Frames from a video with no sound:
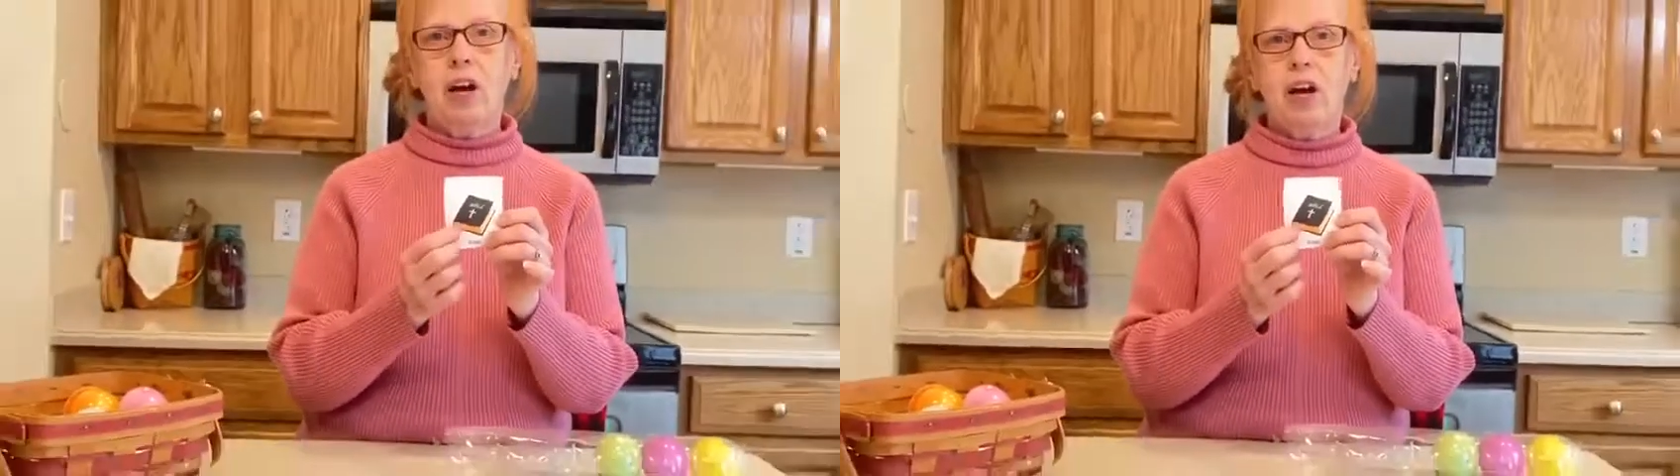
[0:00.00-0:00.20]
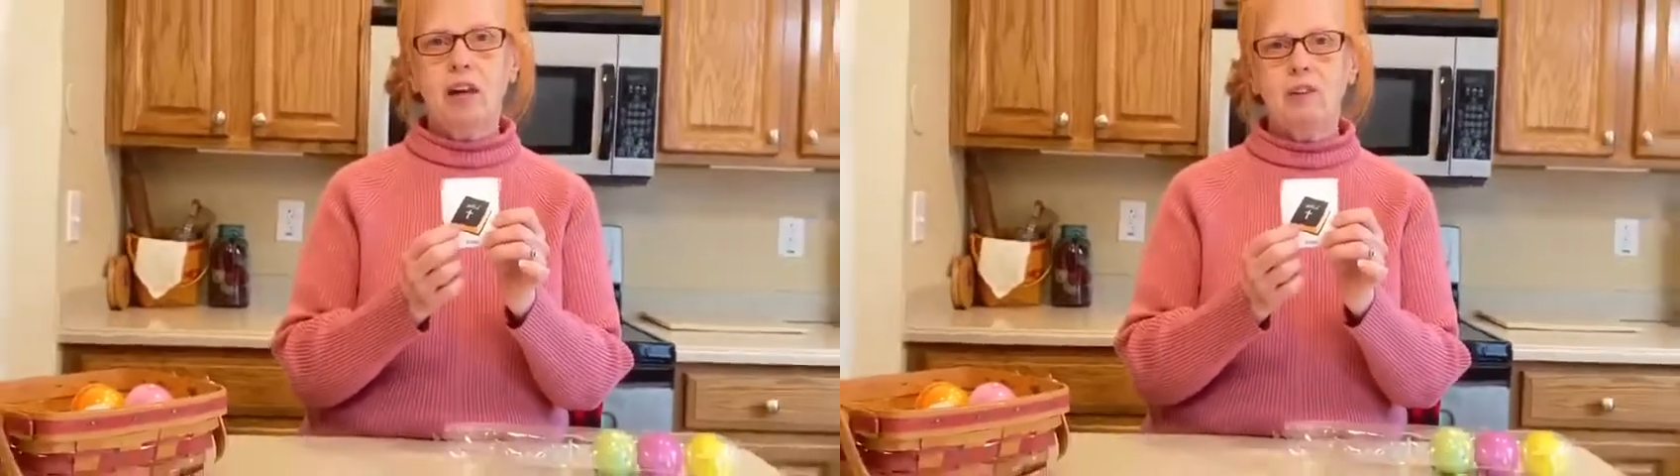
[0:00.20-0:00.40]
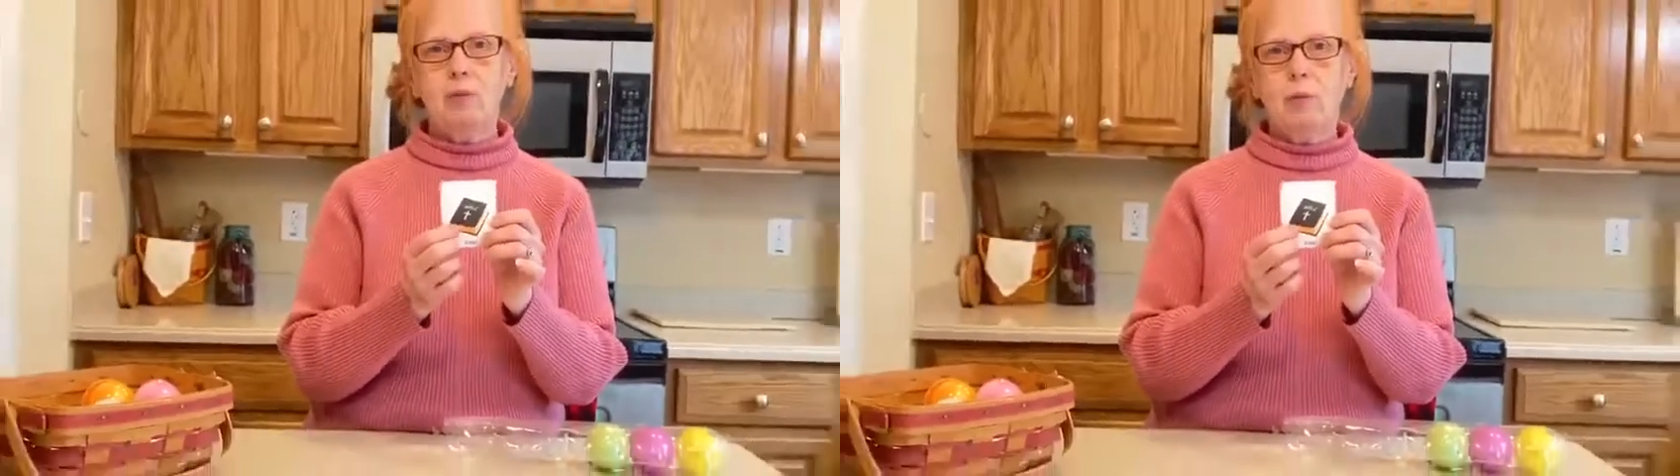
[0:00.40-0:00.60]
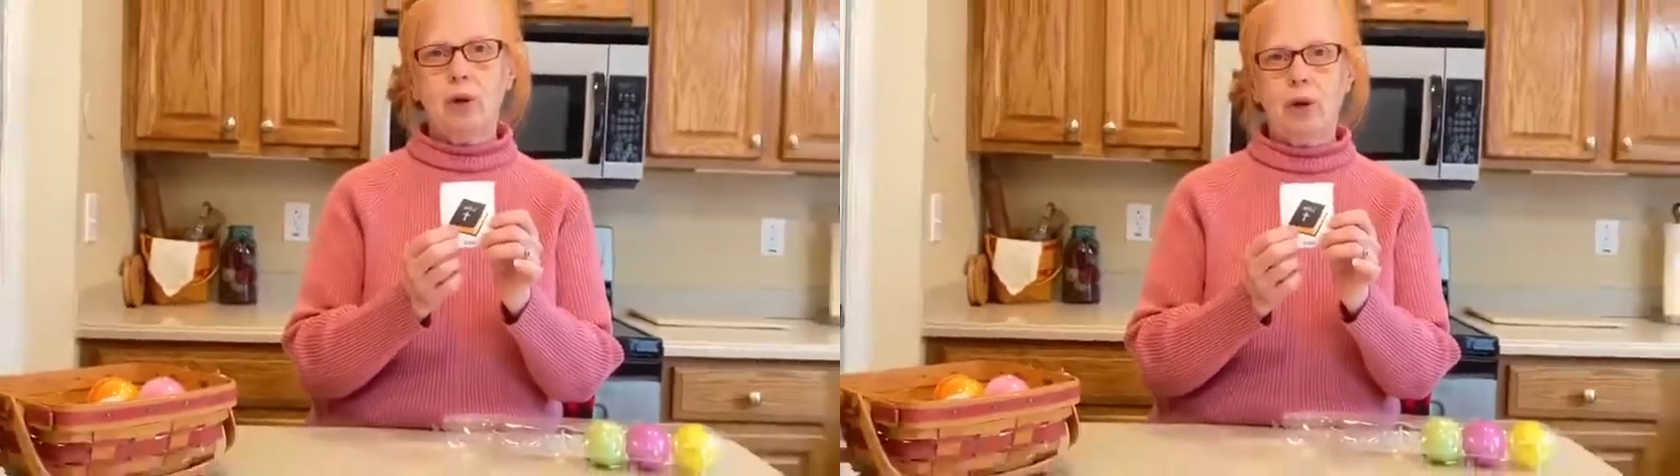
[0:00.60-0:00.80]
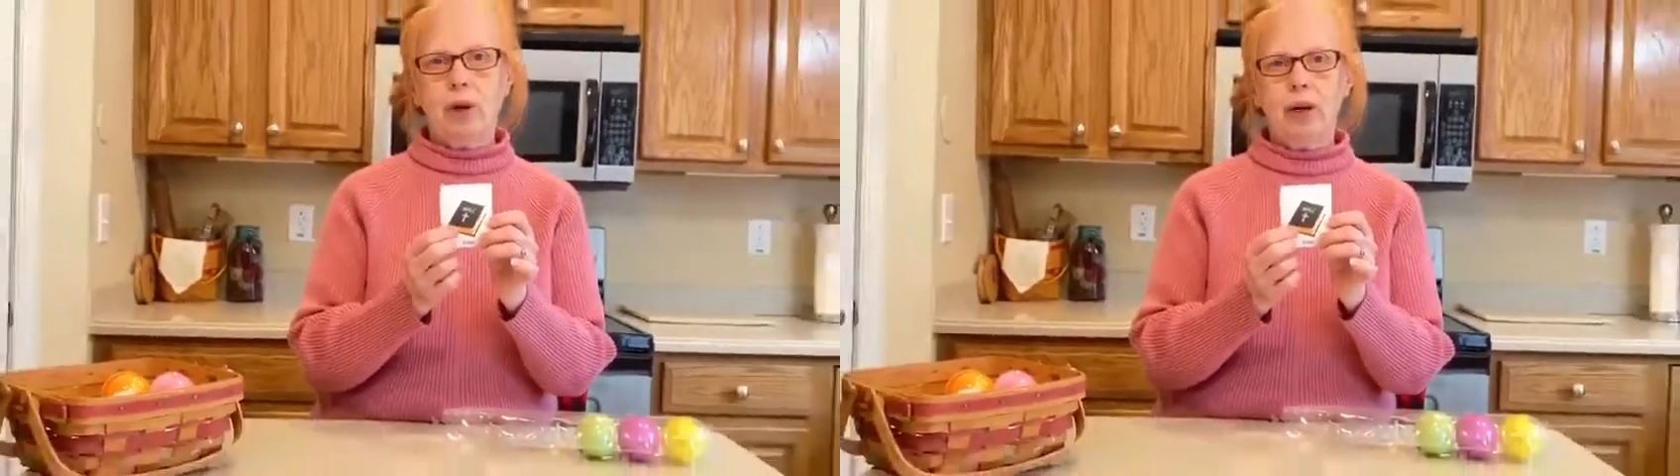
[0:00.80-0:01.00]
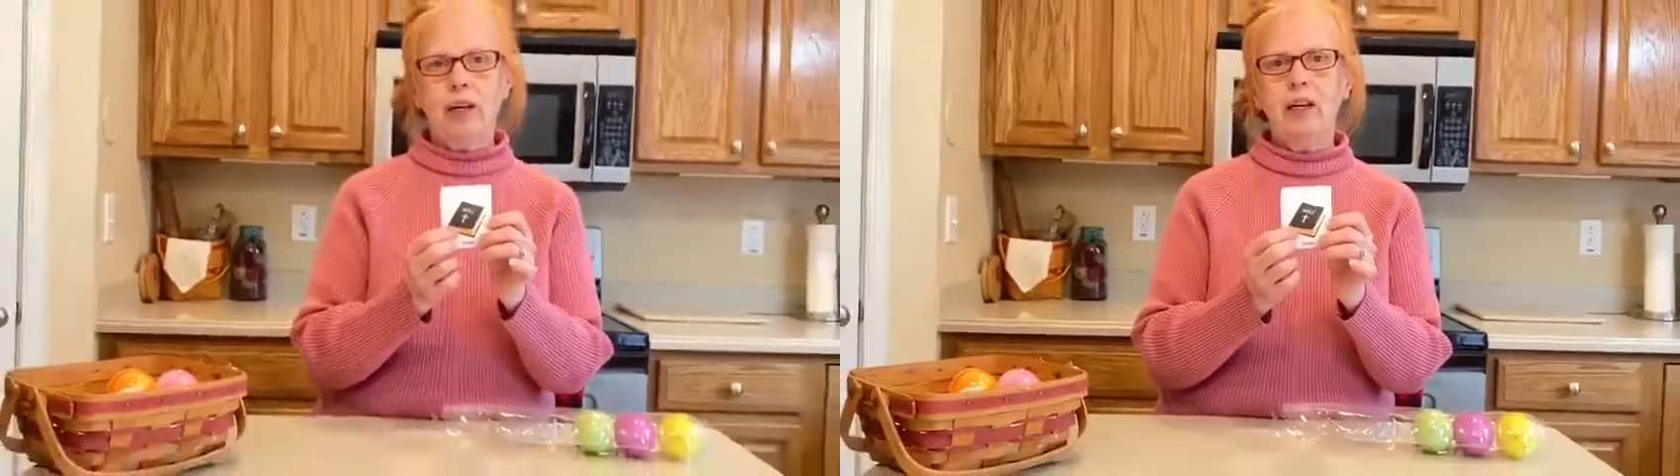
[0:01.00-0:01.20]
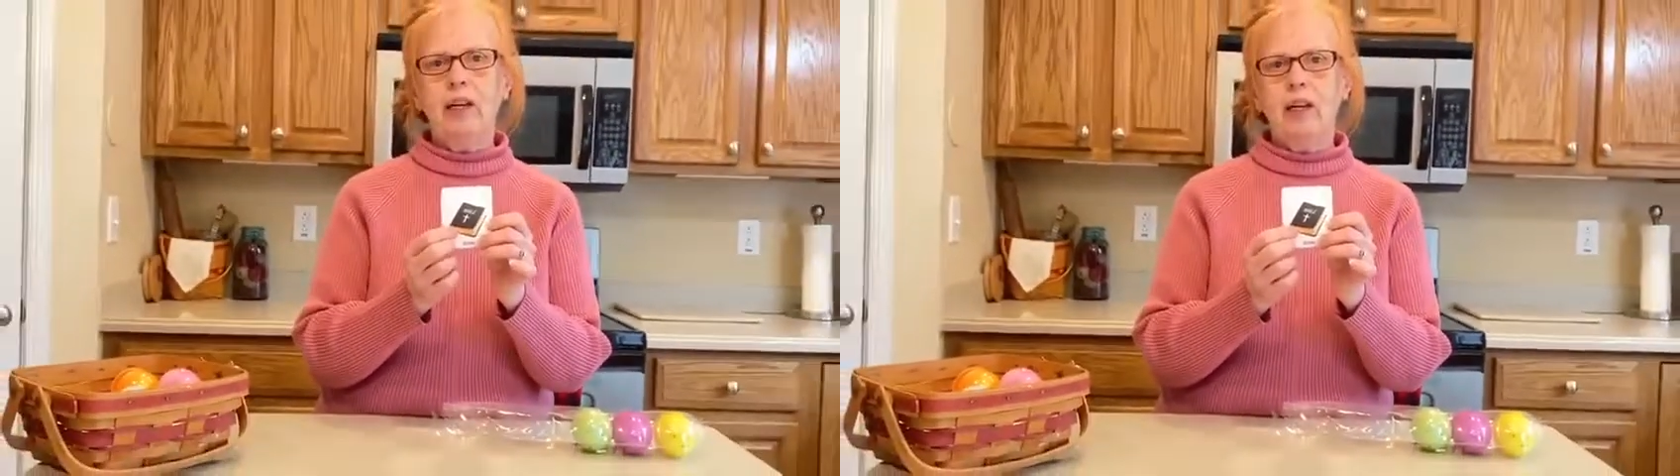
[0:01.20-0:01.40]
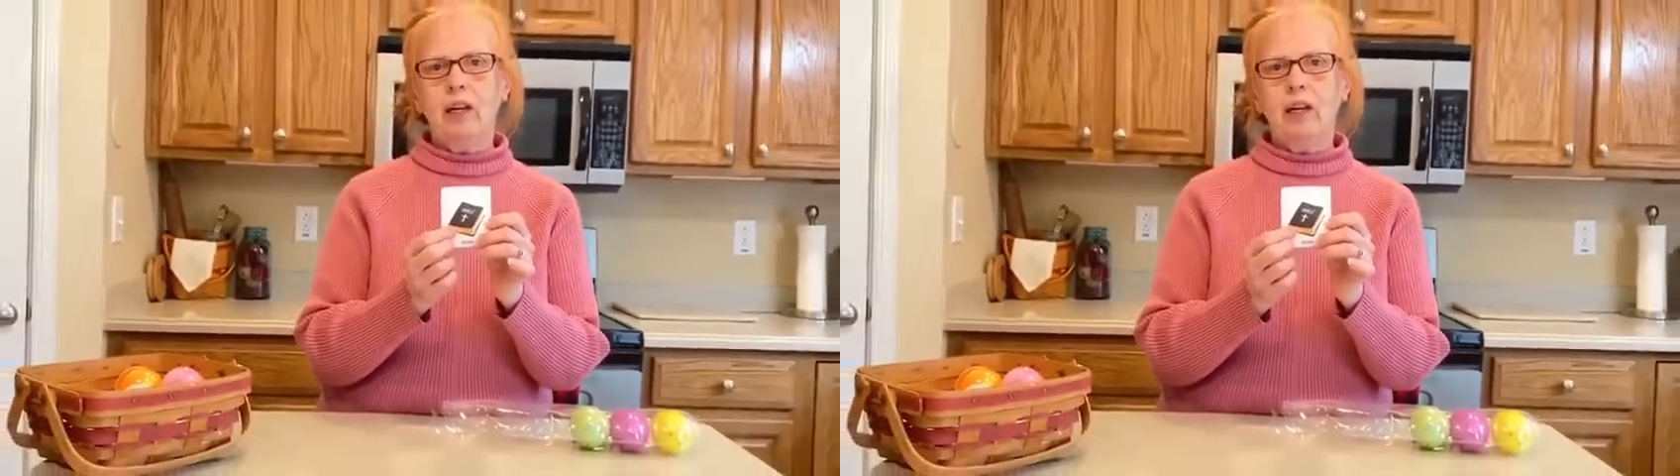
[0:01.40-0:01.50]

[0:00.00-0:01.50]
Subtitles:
God's word,